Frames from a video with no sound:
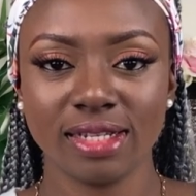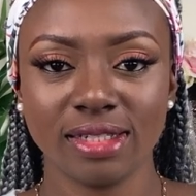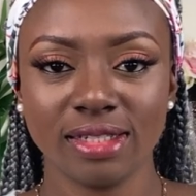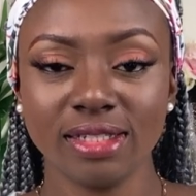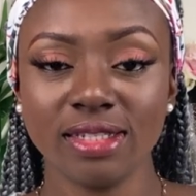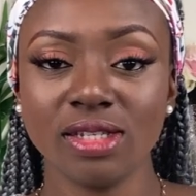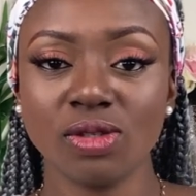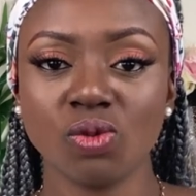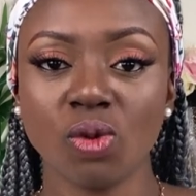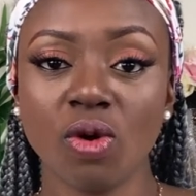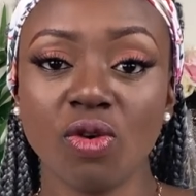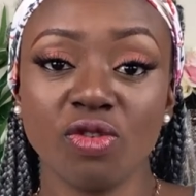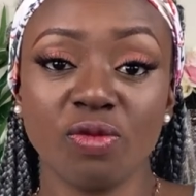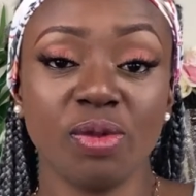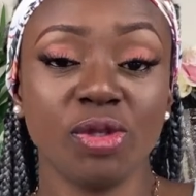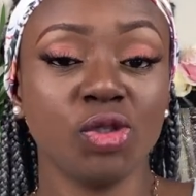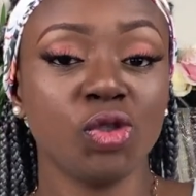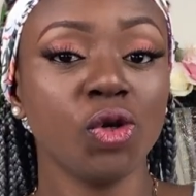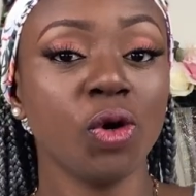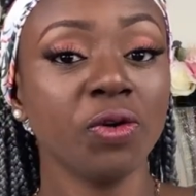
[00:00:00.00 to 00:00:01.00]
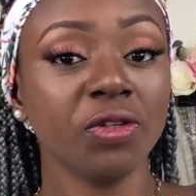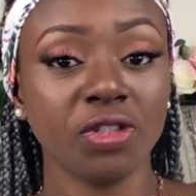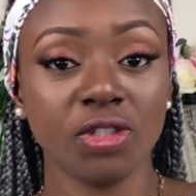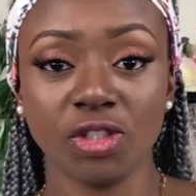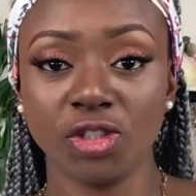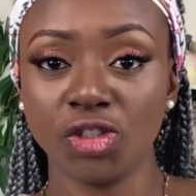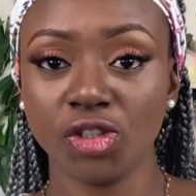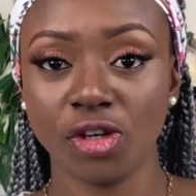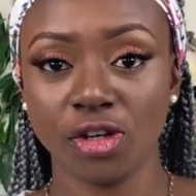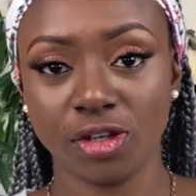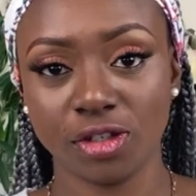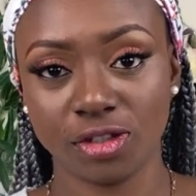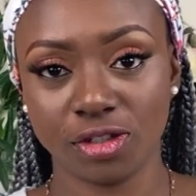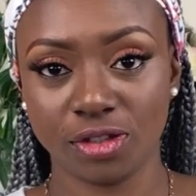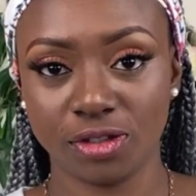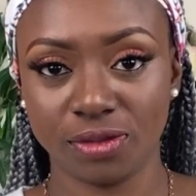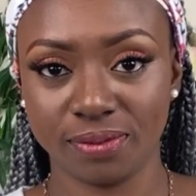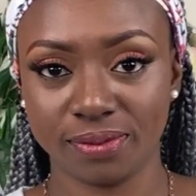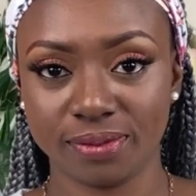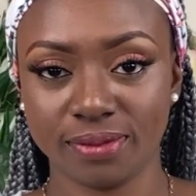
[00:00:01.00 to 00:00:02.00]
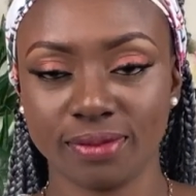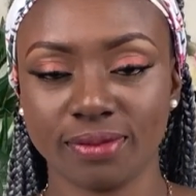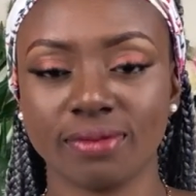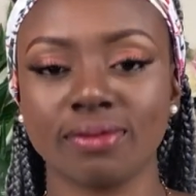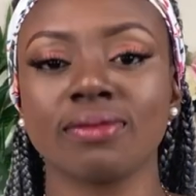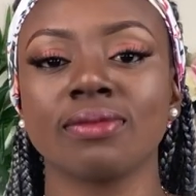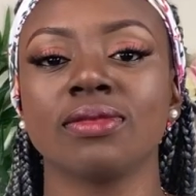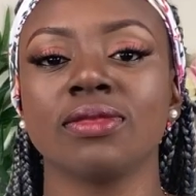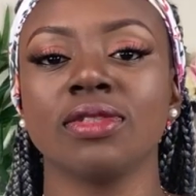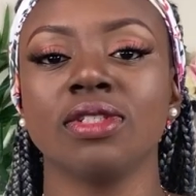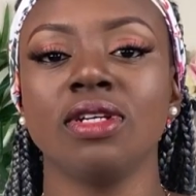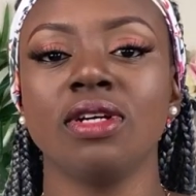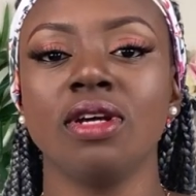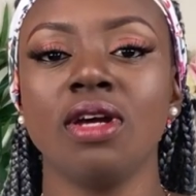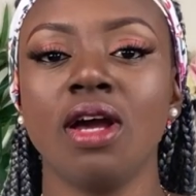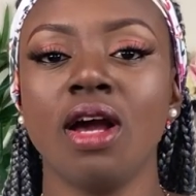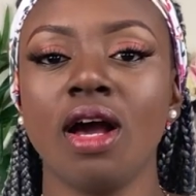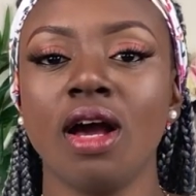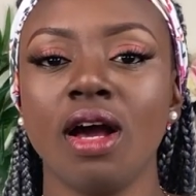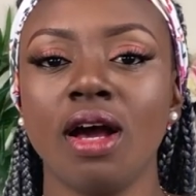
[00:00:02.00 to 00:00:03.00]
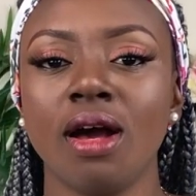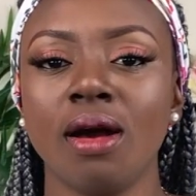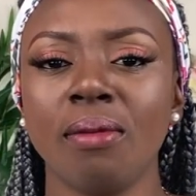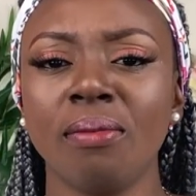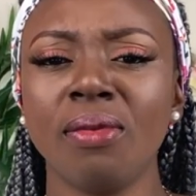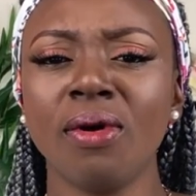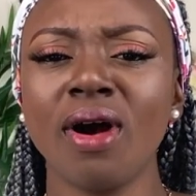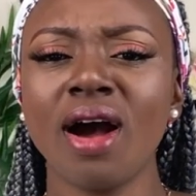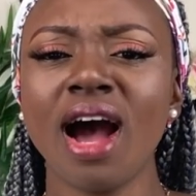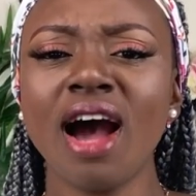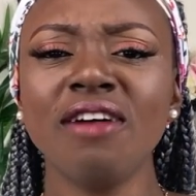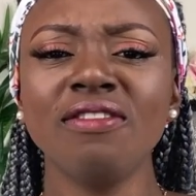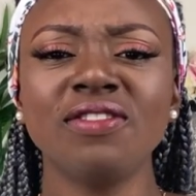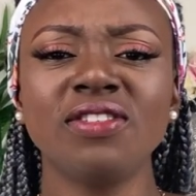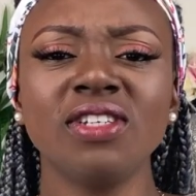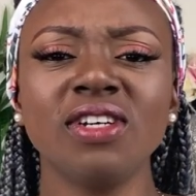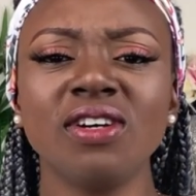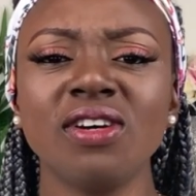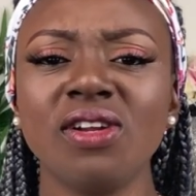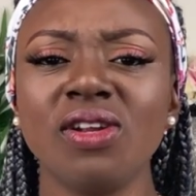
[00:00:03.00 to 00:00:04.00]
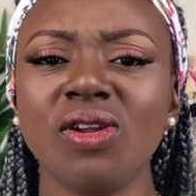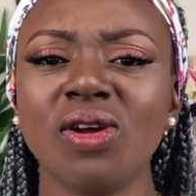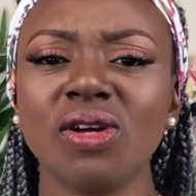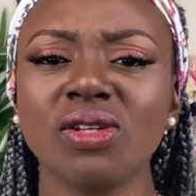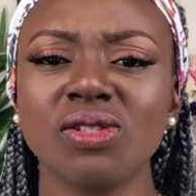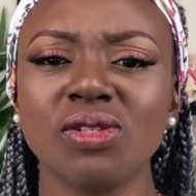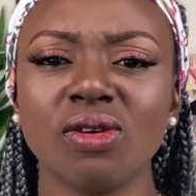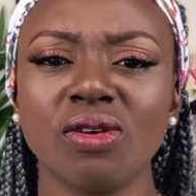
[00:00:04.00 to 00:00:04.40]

This is what we've been told in the church. But after a lot